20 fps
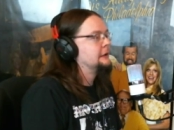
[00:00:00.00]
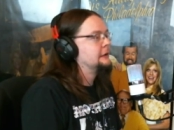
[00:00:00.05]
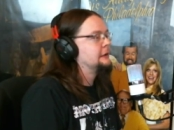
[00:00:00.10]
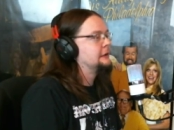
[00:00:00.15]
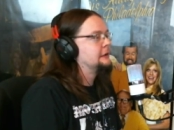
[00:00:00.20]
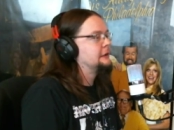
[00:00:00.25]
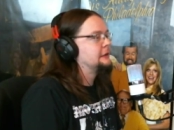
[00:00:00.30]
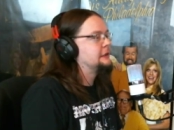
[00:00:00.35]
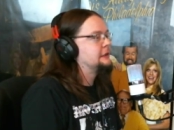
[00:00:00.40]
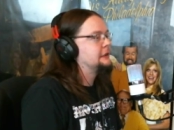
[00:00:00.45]

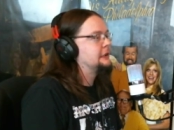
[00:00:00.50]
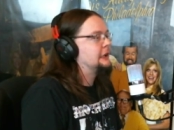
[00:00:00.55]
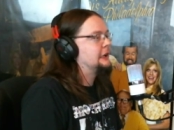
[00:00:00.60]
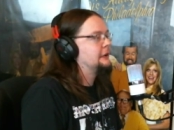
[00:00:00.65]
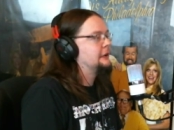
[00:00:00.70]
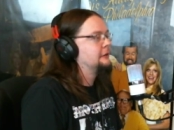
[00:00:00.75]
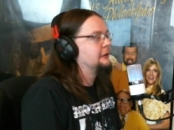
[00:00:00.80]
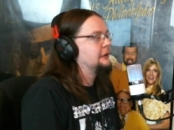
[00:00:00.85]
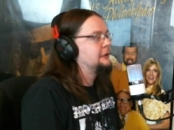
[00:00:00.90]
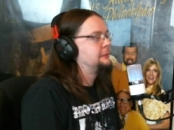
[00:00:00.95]
it's just how
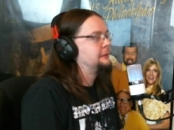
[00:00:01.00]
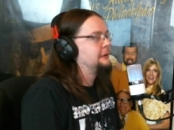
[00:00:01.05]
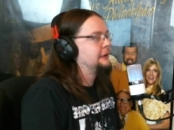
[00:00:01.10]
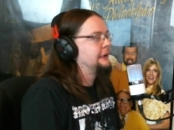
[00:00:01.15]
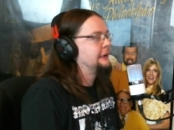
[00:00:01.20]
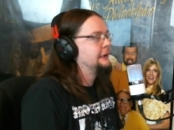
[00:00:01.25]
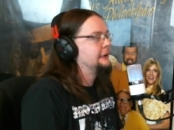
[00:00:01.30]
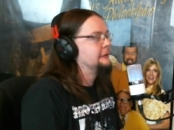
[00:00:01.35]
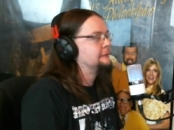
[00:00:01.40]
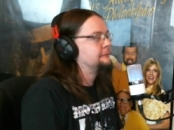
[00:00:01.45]
to
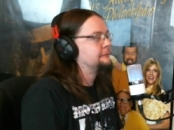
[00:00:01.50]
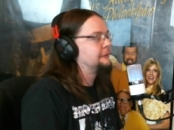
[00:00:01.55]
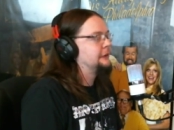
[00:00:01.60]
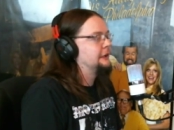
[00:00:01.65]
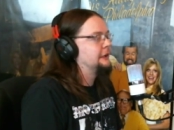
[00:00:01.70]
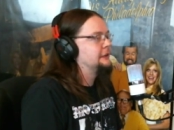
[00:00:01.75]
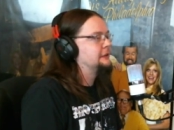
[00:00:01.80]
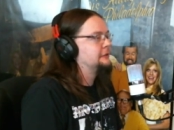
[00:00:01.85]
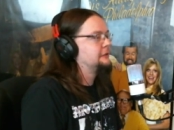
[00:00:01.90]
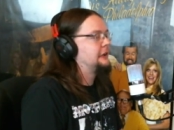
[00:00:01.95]
explain it. Like
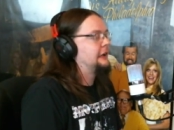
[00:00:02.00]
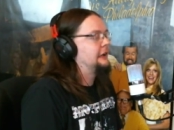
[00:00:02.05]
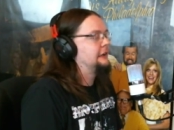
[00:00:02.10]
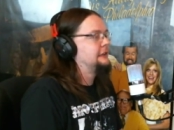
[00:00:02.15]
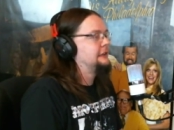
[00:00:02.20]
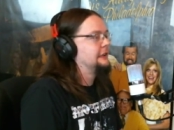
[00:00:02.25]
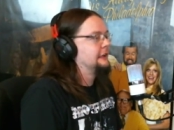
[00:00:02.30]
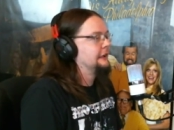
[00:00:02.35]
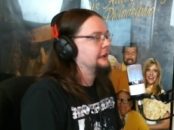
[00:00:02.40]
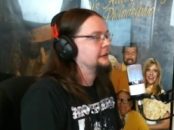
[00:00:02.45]
I still
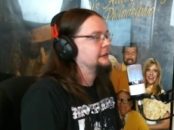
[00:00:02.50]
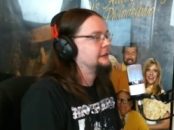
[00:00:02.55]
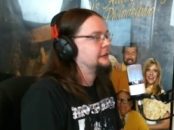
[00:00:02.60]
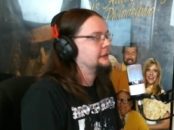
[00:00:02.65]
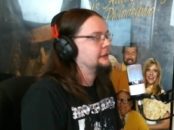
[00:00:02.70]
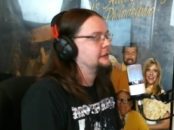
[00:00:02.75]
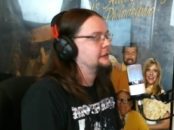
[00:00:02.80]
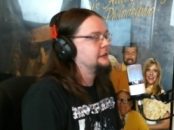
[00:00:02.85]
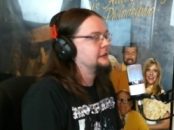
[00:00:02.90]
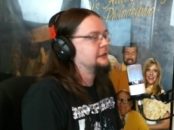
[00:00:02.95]
taste things,
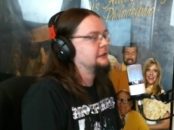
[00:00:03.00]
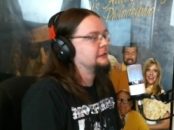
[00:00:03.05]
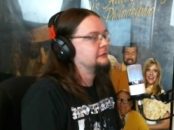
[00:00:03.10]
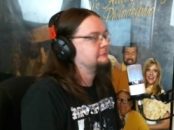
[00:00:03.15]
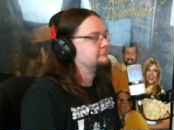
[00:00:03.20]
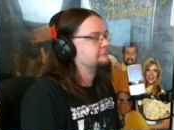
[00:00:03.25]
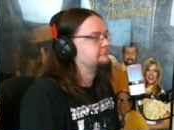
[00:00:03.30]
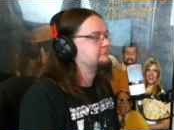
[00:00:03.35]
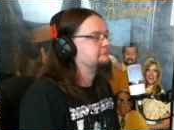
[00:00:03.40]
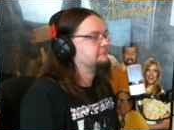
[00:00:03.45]
just
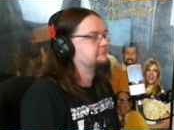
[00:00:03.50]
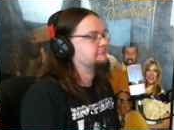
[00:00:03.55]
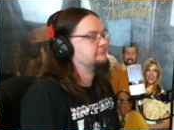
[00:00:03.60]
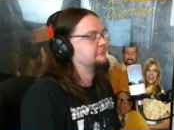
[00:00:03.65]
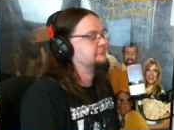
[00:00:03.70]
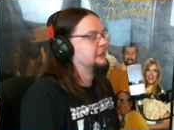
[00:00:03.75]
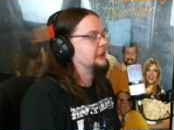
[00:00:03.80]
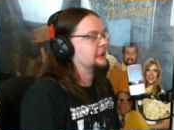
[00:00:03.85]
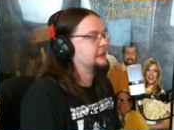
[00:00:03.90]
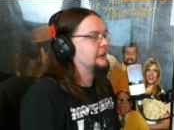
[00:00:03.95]

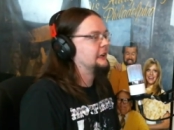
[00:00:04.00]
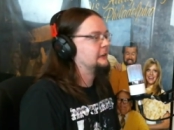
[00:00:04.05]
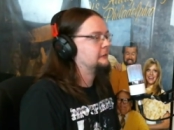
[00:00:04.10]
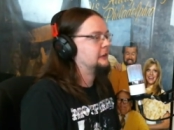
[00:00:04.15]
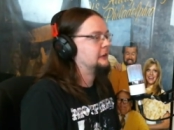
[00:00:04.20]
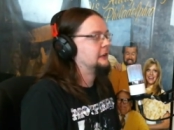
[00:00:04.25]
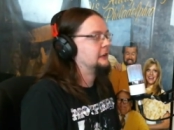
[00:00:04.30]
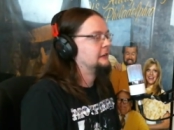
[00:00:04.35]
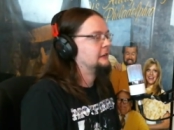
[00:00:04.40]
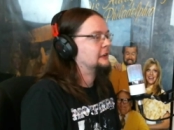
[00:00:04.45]
not that
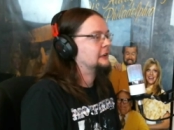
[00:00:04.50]
well.